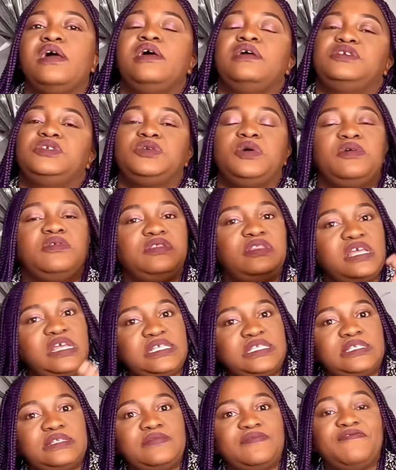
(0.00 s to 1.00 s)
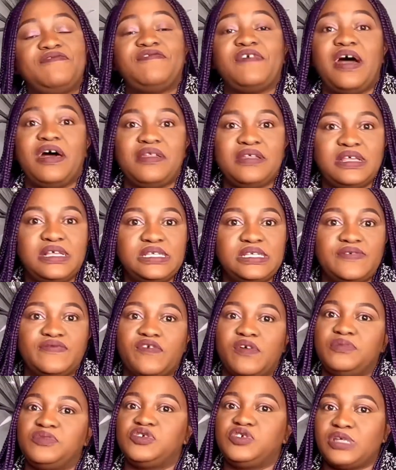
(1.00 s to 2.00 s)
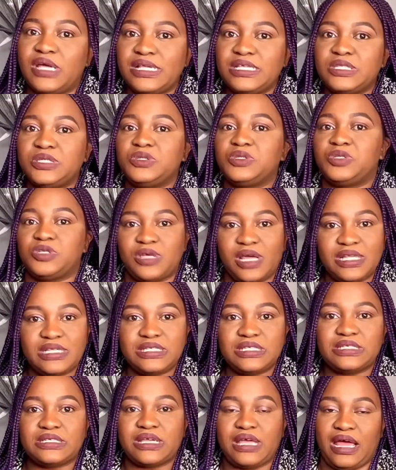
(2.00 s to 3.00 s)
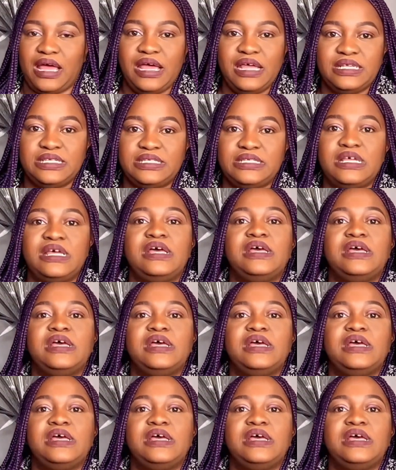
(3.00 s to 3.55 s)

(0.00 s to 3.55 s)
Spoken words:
So this varies from trust to trust, guys.